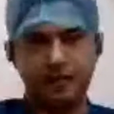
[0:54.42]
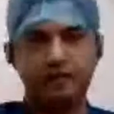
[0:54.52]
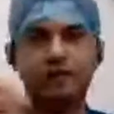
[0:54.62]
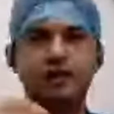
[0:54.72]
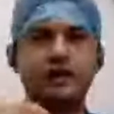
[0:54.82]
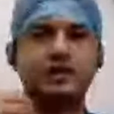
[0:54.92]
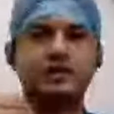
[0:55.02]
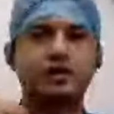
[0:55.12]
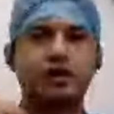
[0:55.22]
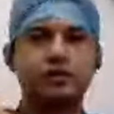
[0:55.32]

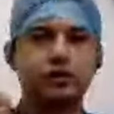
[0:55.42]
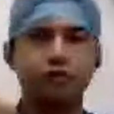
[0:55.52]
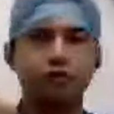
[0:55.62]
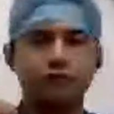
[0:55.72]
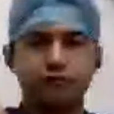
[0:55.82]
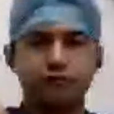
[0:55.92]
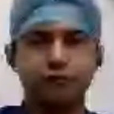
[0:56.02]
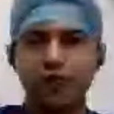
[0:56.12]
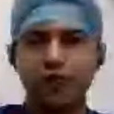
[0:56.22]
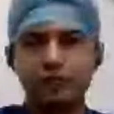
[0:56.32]
It's also
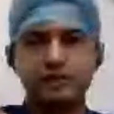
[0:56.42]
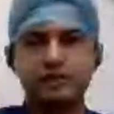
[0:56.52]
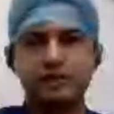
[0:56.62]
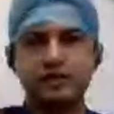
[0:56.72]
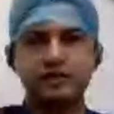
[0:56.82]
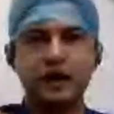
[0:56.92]
famous as a